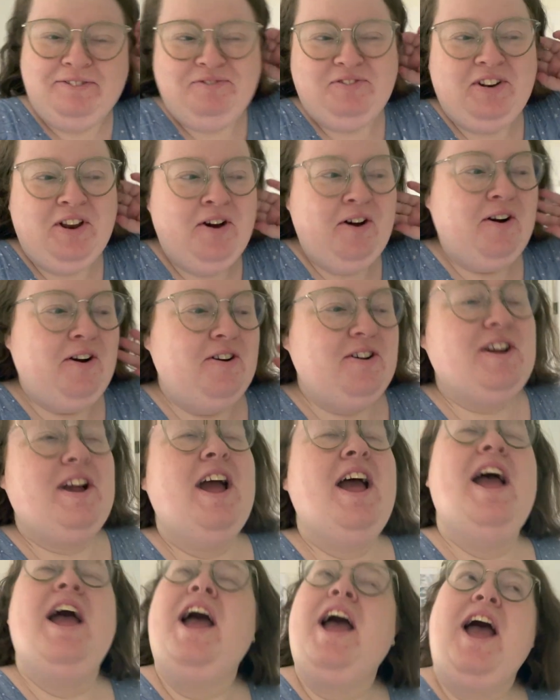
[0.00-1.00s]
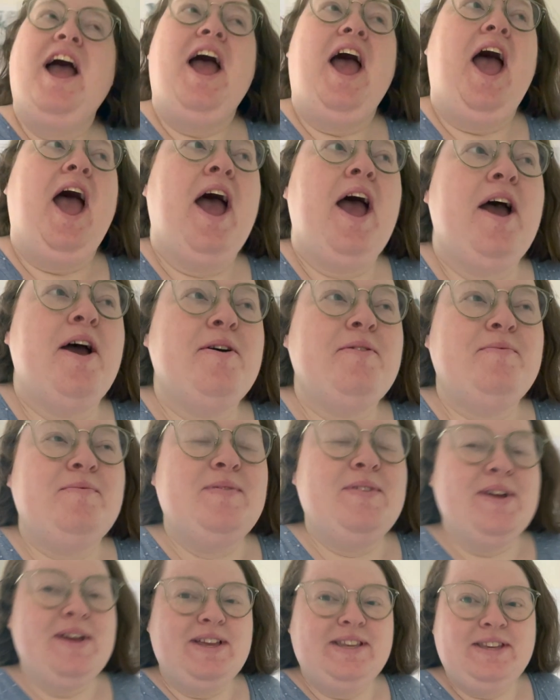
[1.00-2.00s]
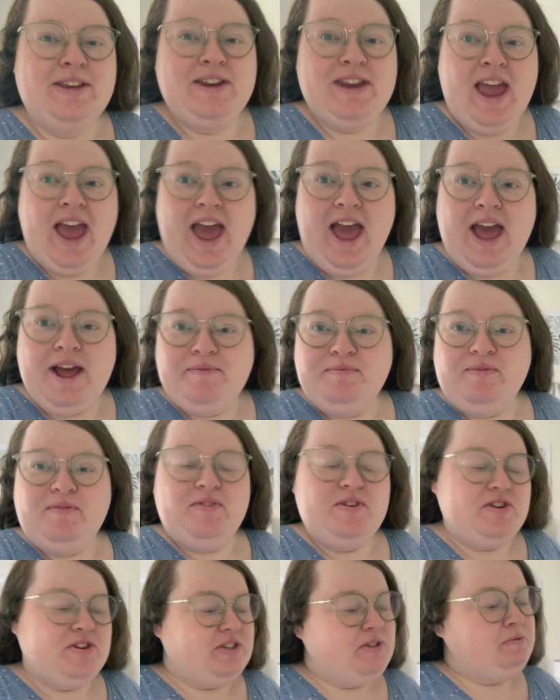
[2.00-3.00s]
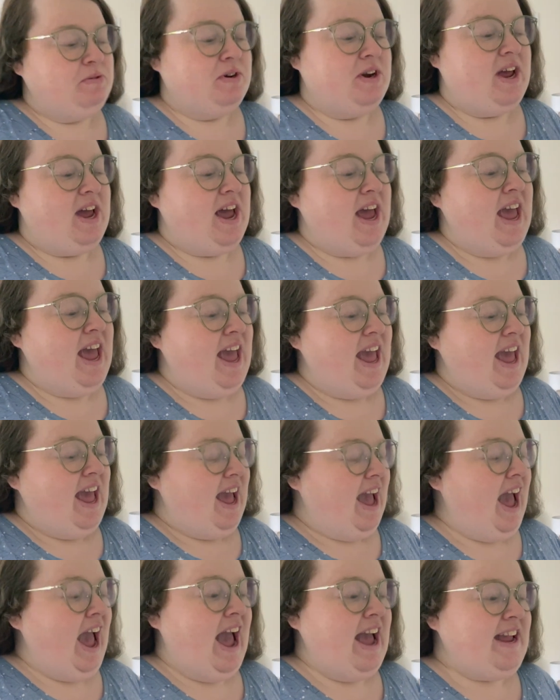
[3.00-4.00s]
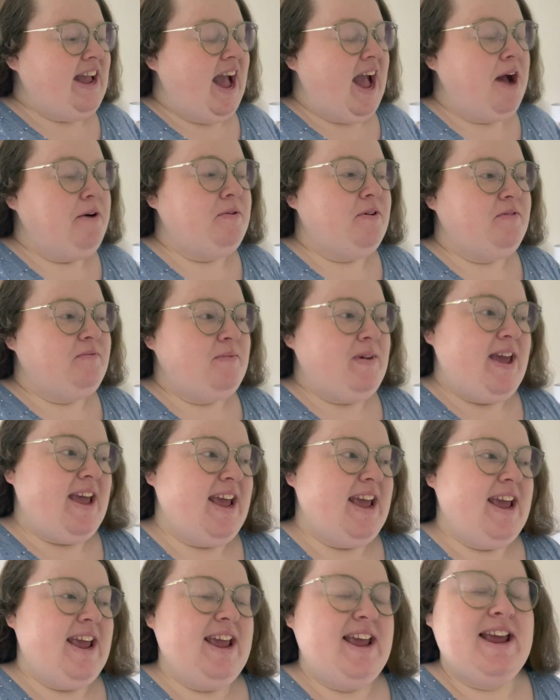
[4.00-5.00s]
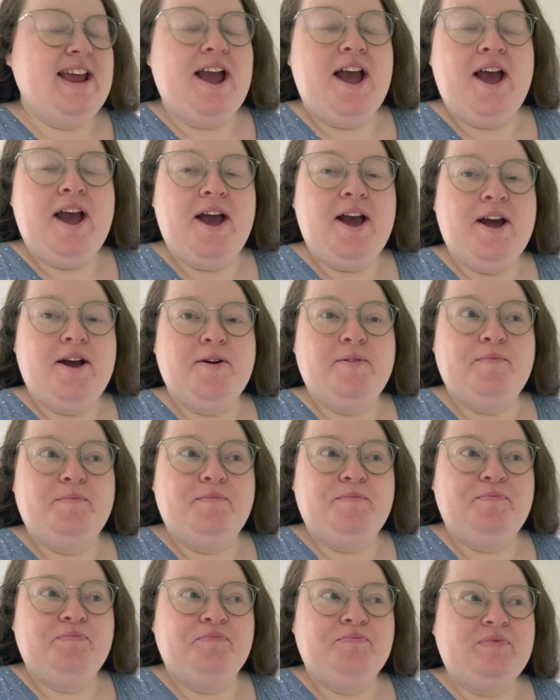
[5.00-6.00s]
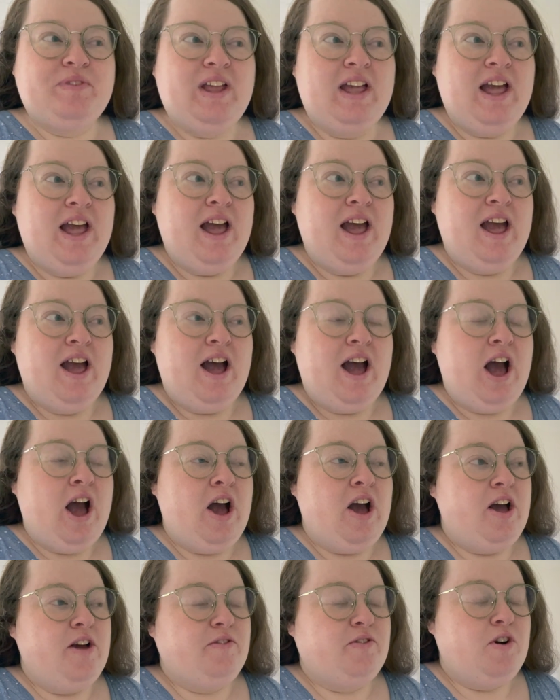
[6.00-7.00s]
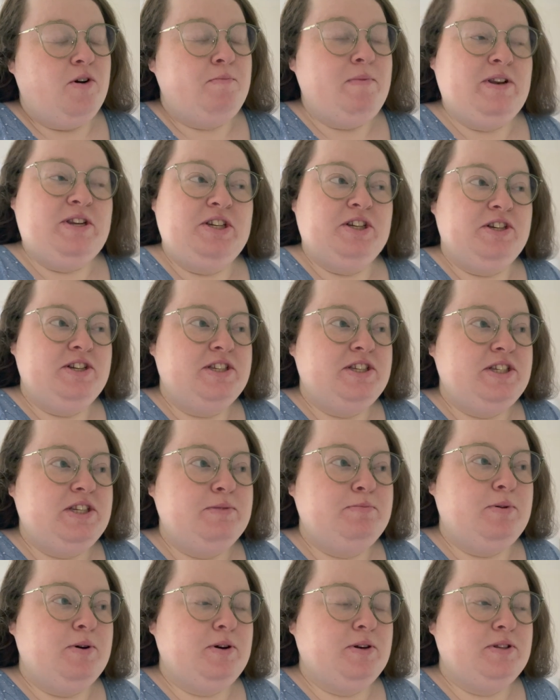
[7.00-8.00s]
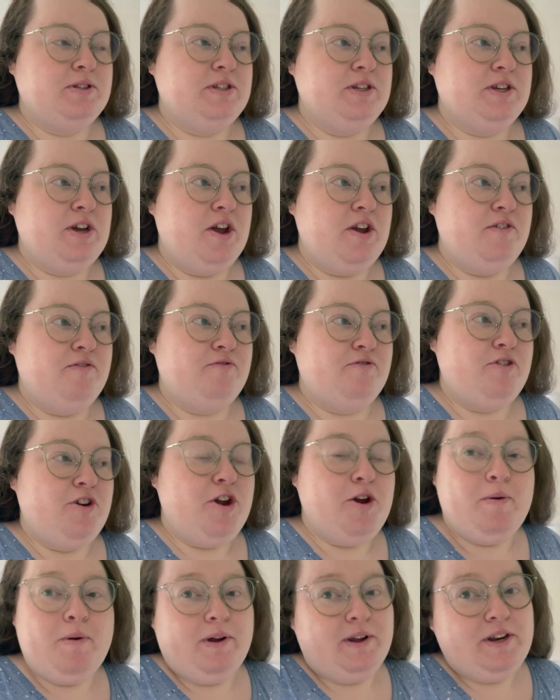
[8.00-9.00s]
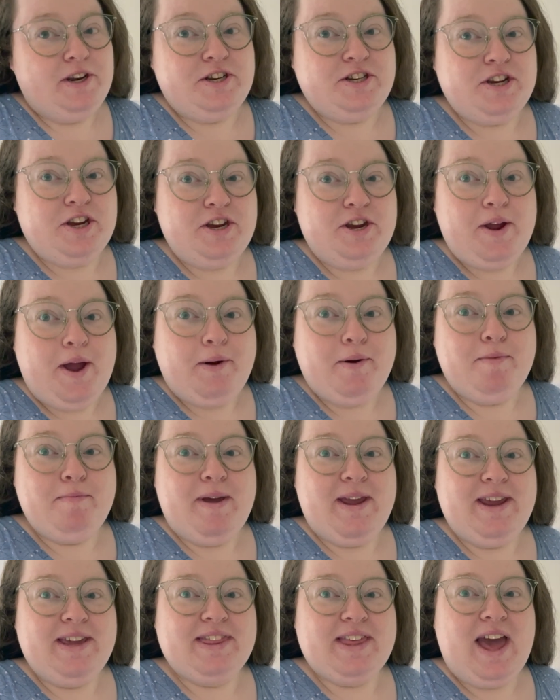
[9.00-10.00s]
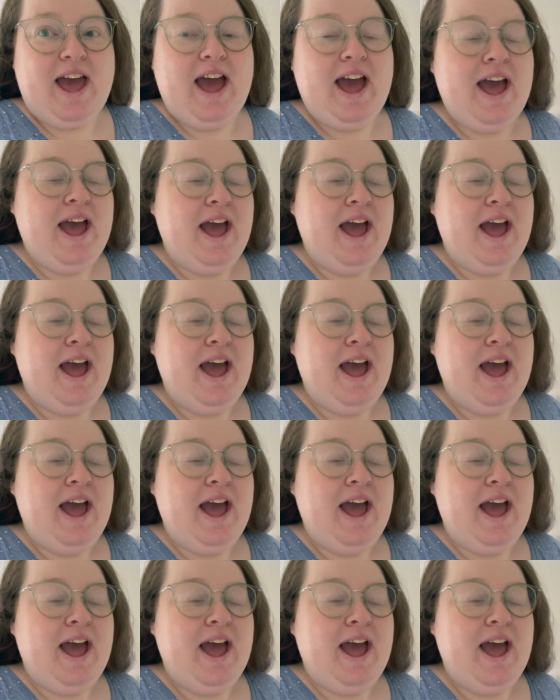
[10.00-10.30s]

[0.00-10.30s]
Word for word: vlog um so yeah if you just want to hang out with me um i've got my degusta box to go through i'm going to show you how i make that